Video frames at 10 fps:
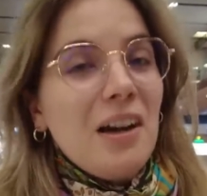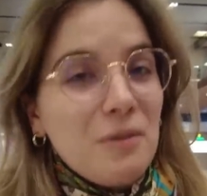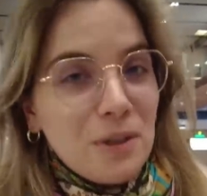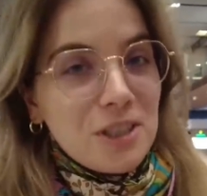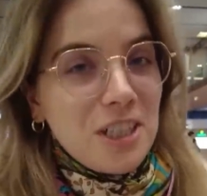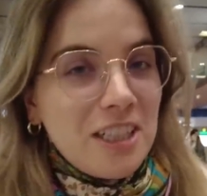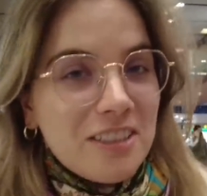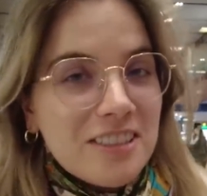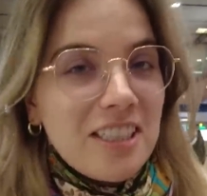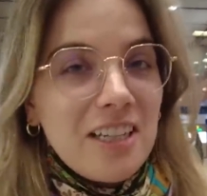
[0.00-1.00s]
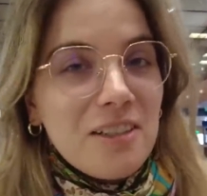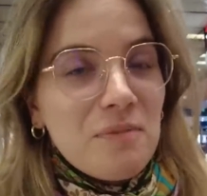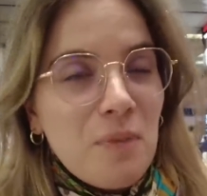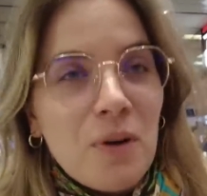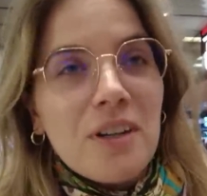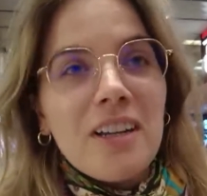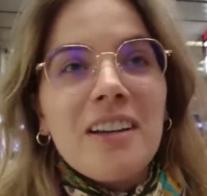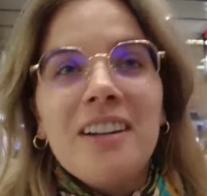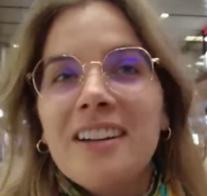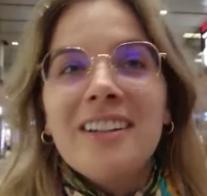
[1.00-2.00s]
I wish I could say good
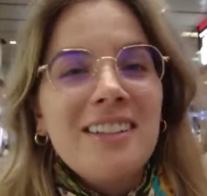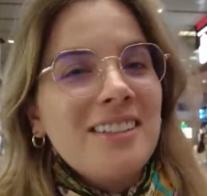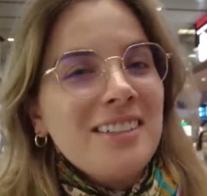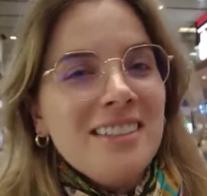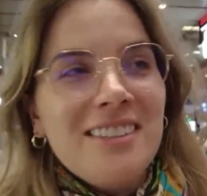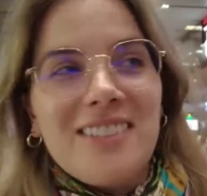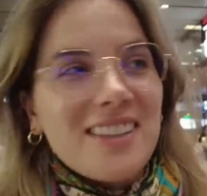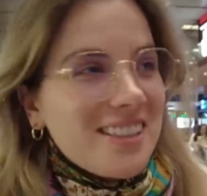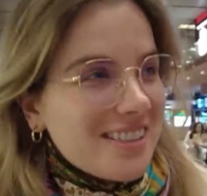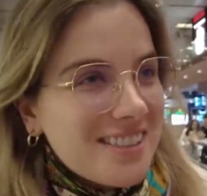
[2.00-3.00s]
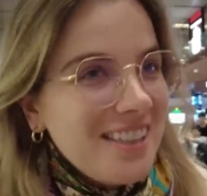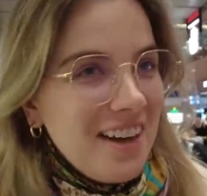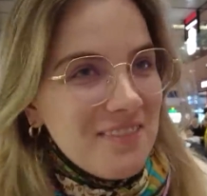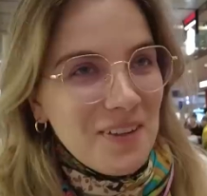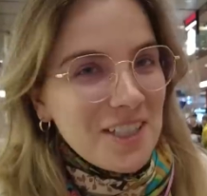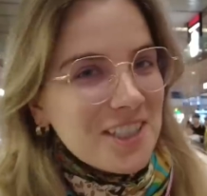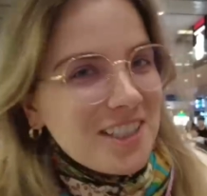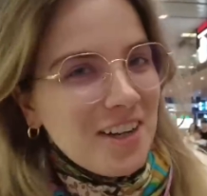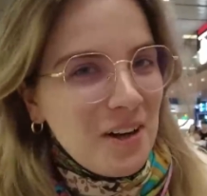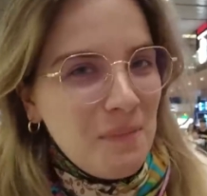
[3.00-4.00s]
morning, but there's not
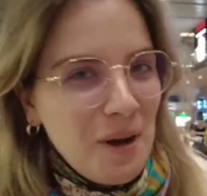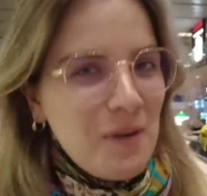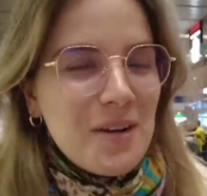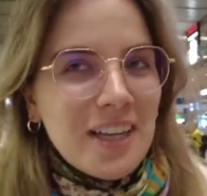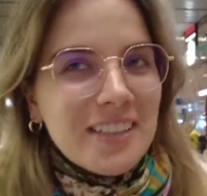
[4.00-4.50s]
much good about